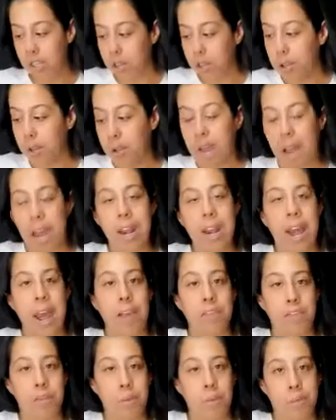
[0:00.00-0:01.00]
so you kind of
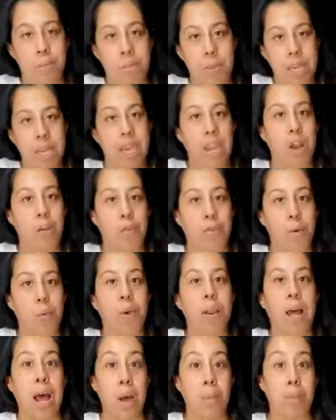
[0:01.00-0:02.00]
have to be careful
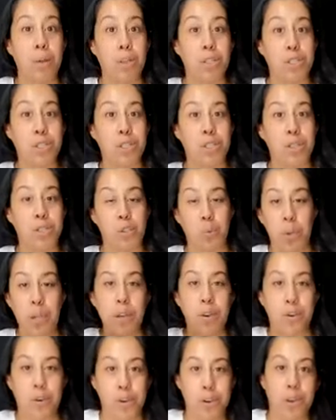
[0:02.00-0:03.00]
with how much
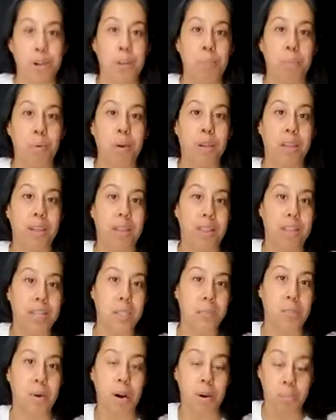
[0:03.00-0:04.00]
sweetener you're gonna put in
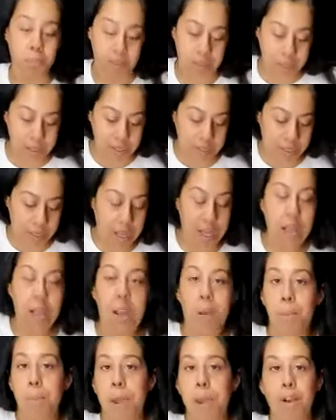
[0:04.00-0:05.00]
this part because
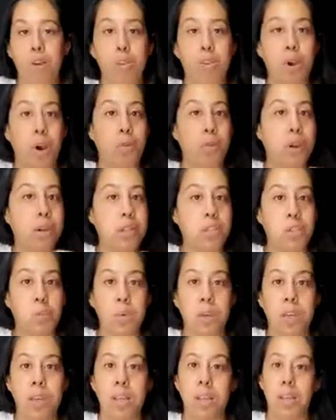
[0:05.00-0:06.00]
pears are already
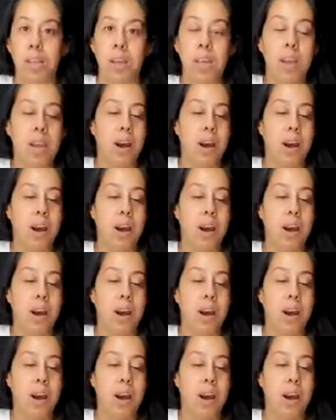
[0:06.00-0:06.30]
sweet.